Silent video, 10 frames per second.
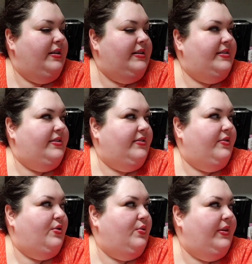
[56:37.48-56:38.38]
it's still
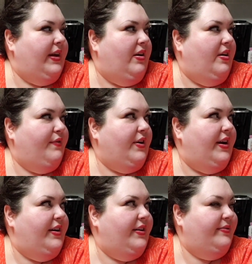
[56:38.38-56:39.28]
cooling off,
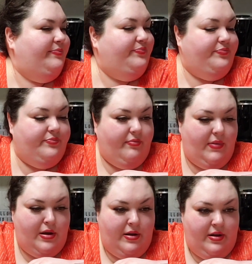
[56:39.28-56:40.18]
kind
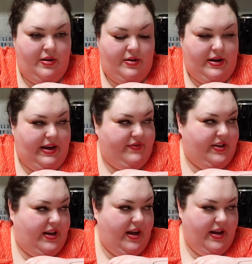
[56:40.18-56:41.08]
of. I have
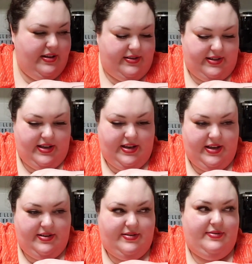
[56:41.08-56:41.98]
to ice
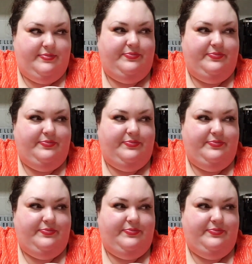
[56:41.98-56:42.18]
it.